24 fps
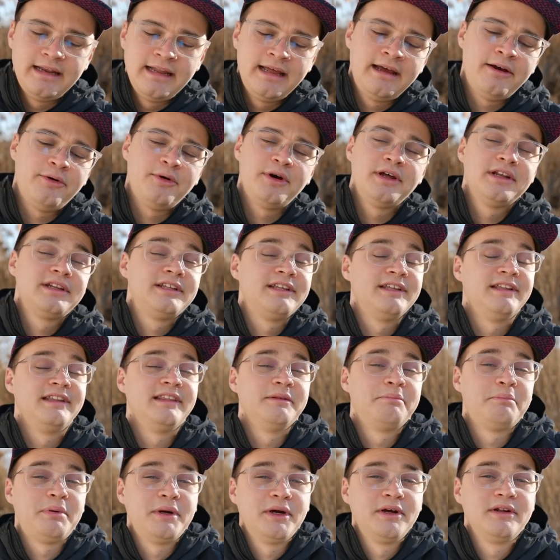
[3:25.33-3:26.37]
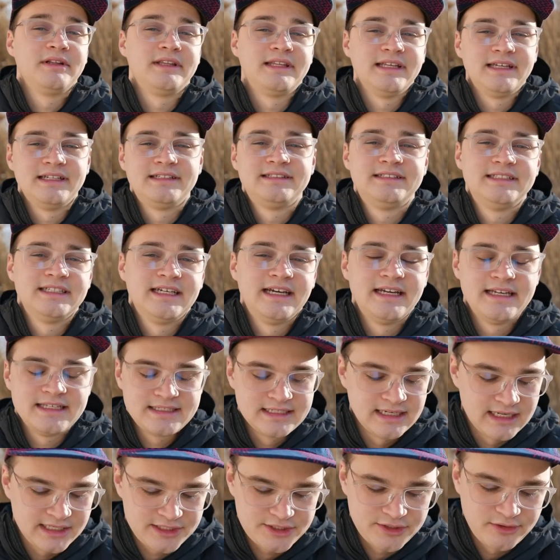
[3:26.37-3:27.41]
on to the part that is
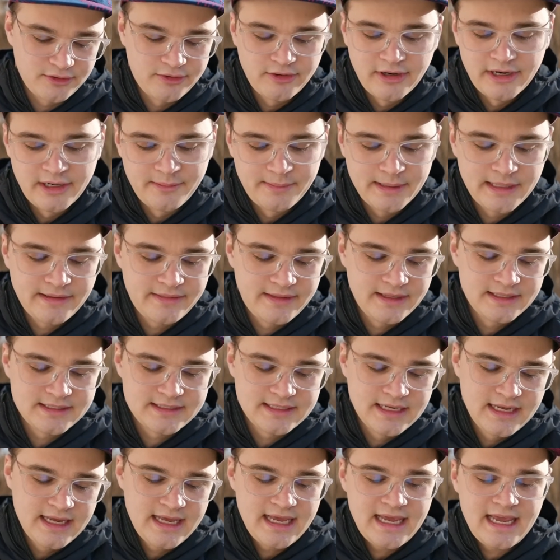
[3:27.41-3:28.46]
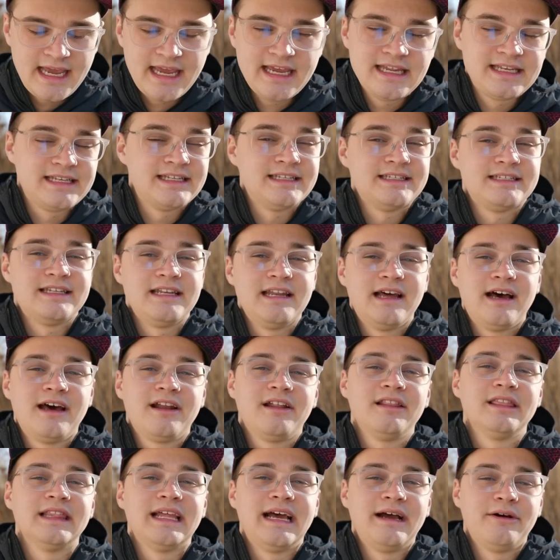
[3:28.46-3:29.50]
not so great about this. It does not
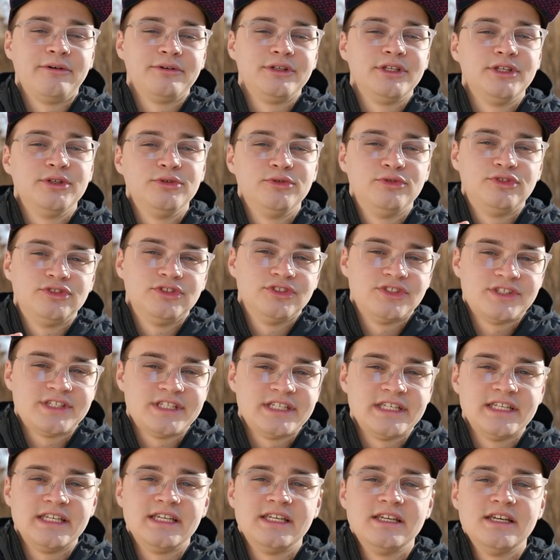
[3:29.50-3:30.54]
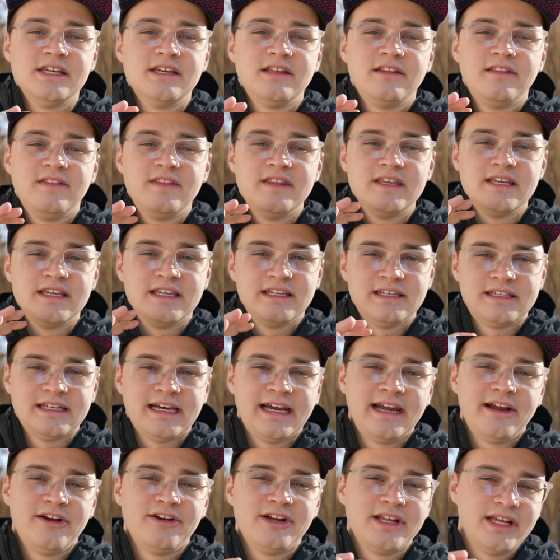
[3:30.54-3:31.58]
allow you to see the
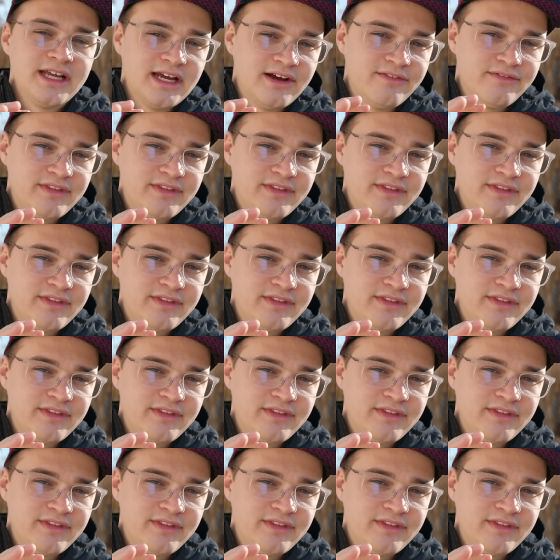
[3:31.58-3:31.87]
entirety of the